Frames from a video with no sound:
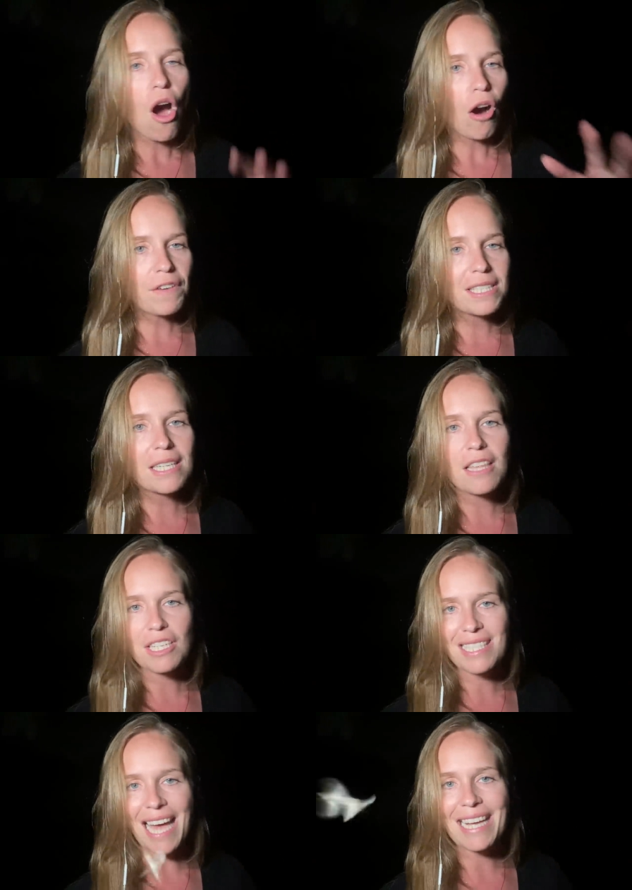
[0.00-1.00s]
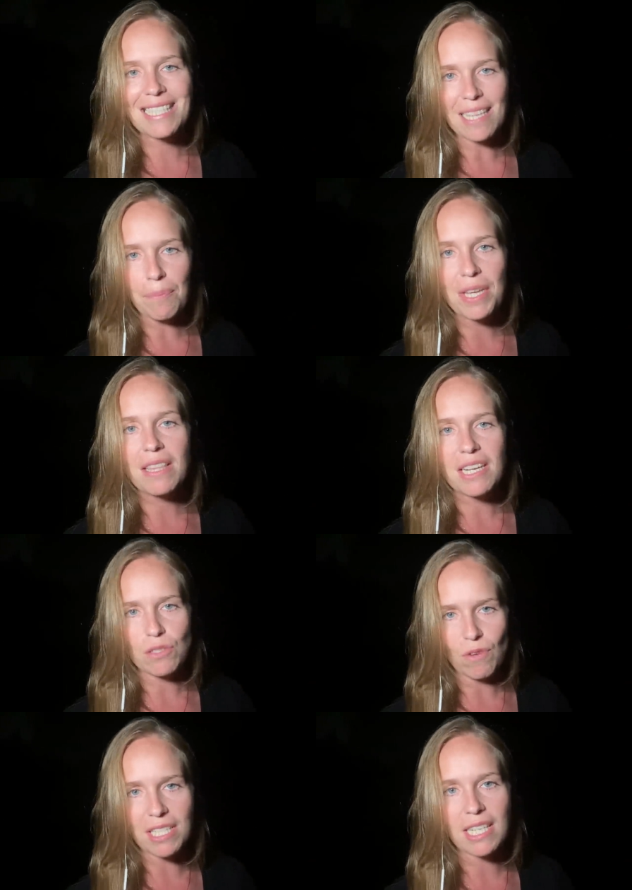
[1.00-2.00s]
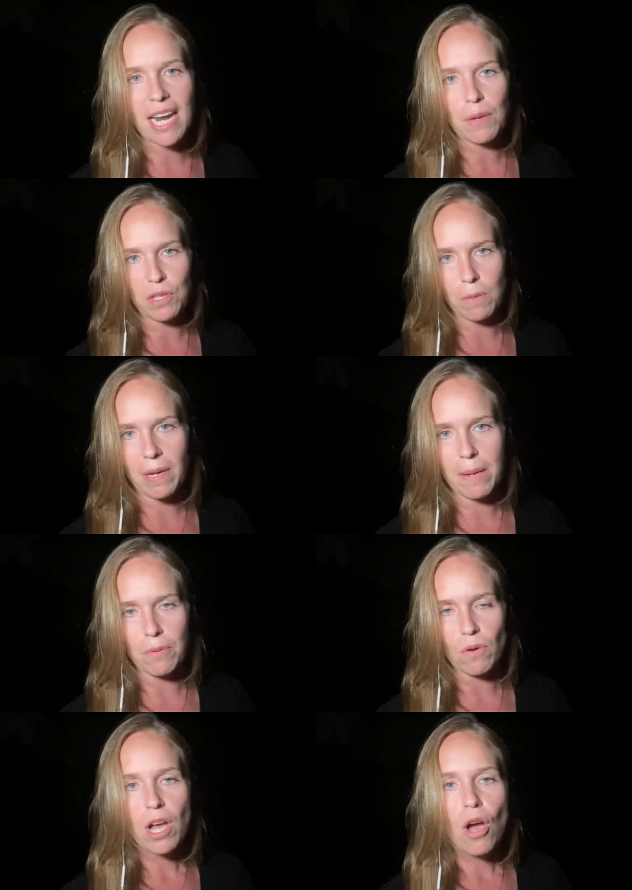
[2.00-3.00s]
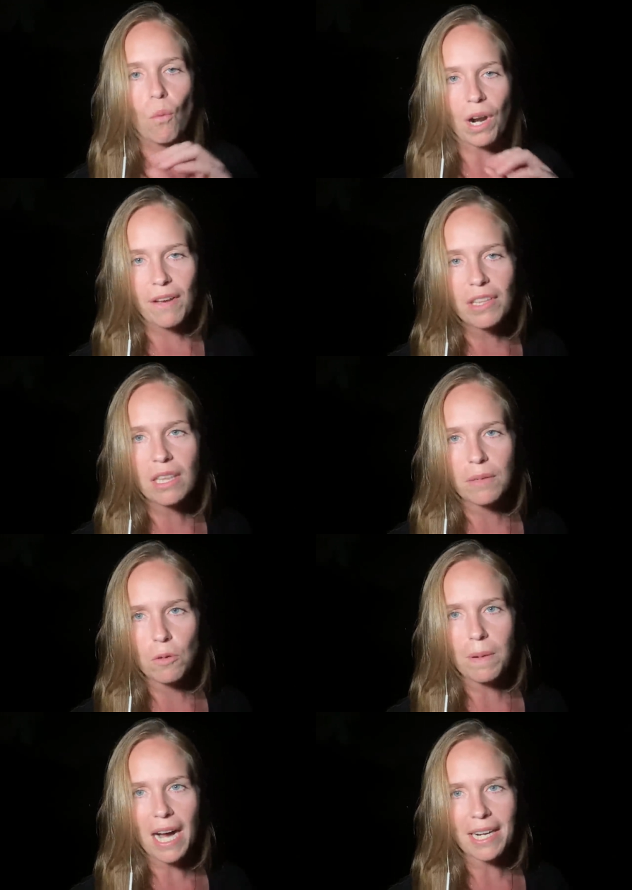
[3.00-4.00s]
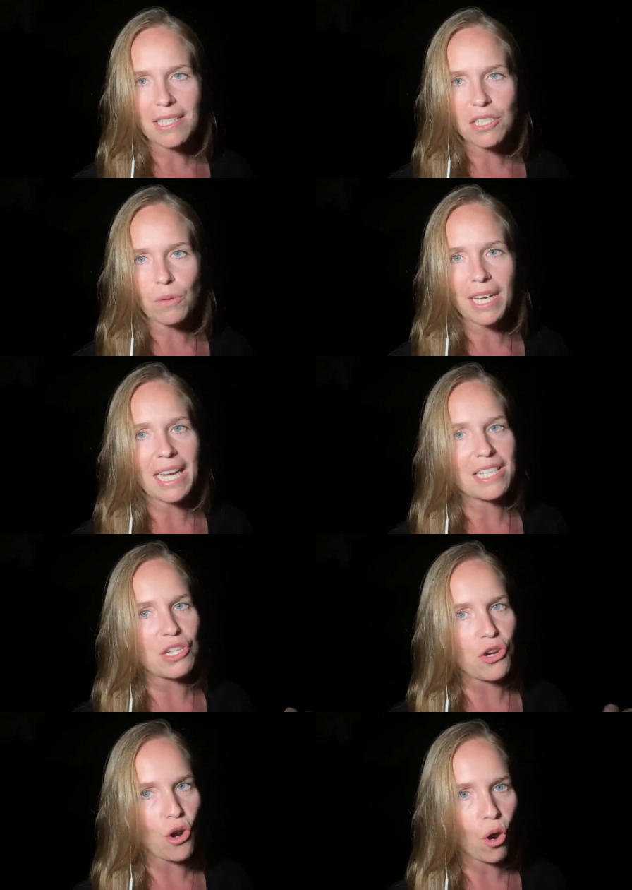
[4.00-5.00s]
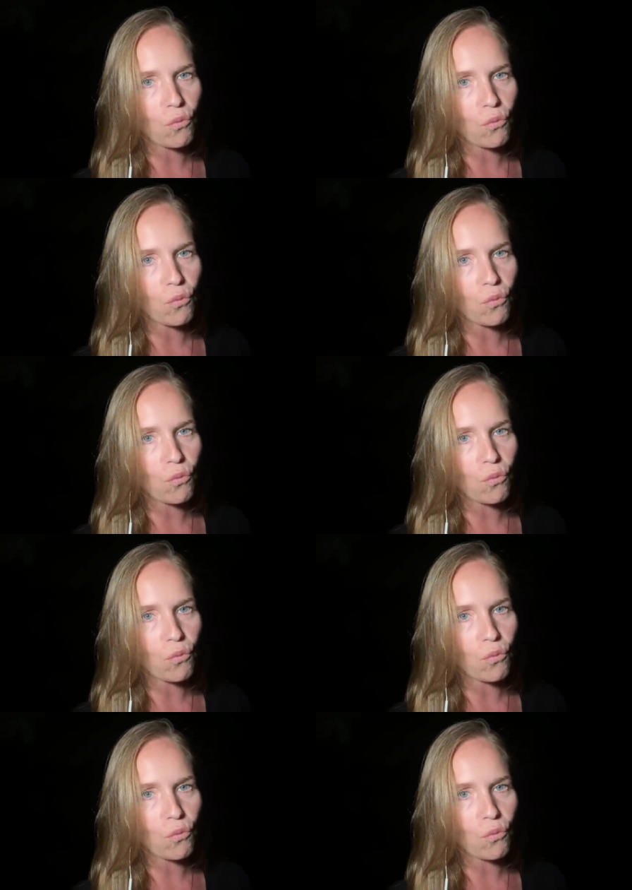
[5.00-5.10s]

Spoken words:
obviously they're saying something that is resonating with the people. Whatever the Liberal Party is doing is not